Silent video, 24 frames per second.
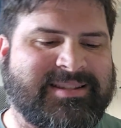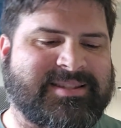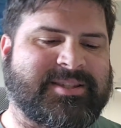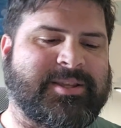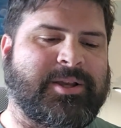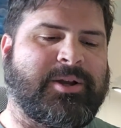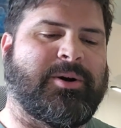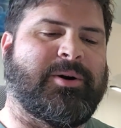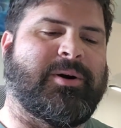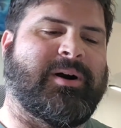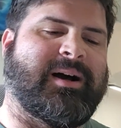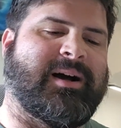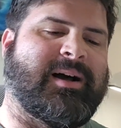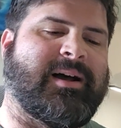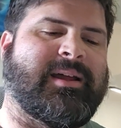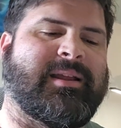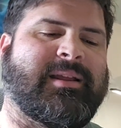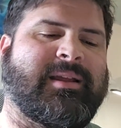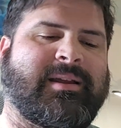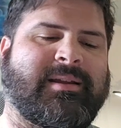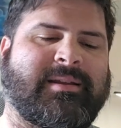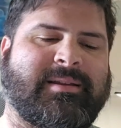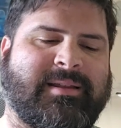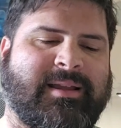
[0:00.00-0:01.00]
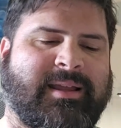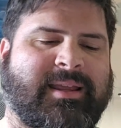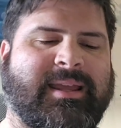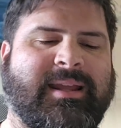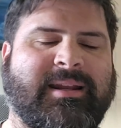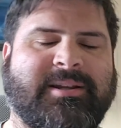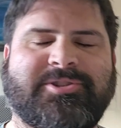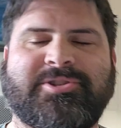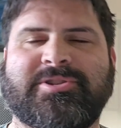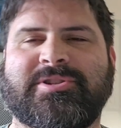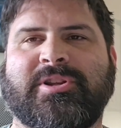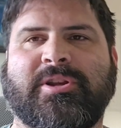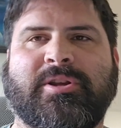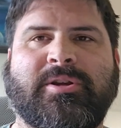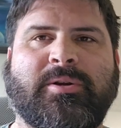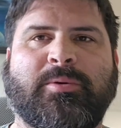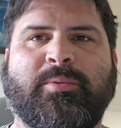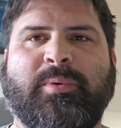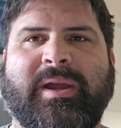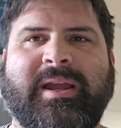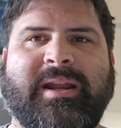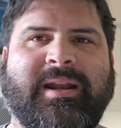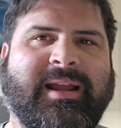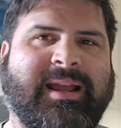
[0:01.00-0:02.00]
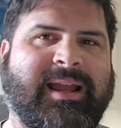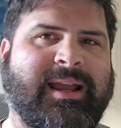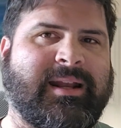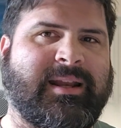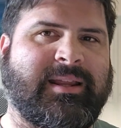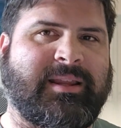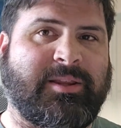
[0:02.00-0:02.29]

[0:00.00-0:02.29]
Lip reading: So again, it's just a good way to kind